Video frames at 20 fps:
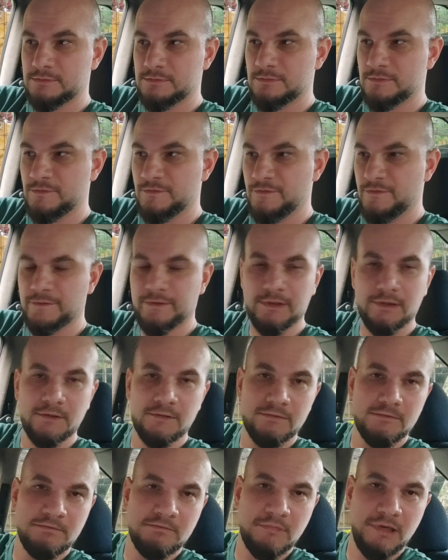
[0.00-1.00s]
We will
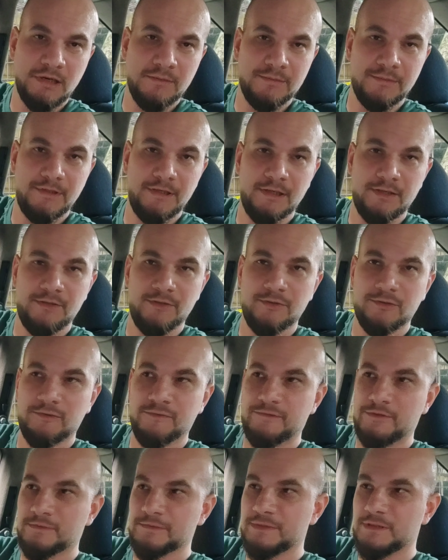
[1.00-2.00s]
update you
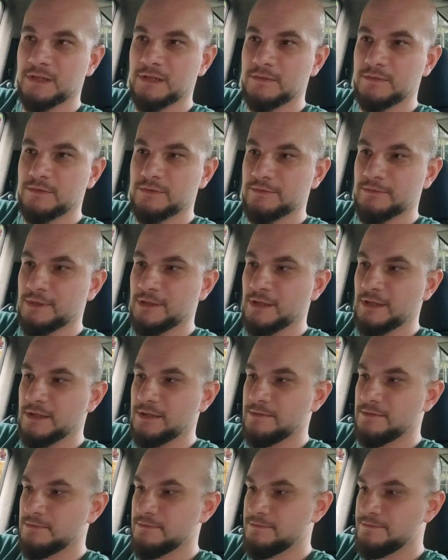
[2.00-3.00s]
from time to
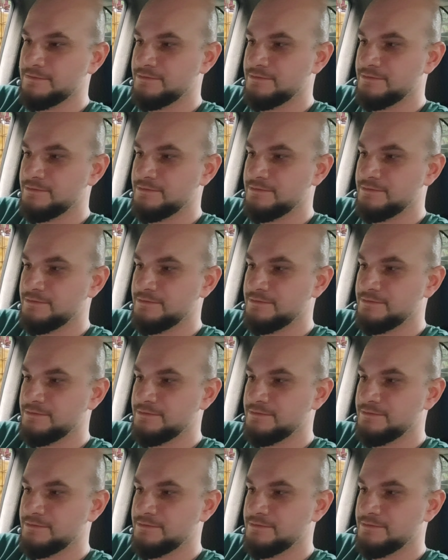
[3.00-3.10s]
time.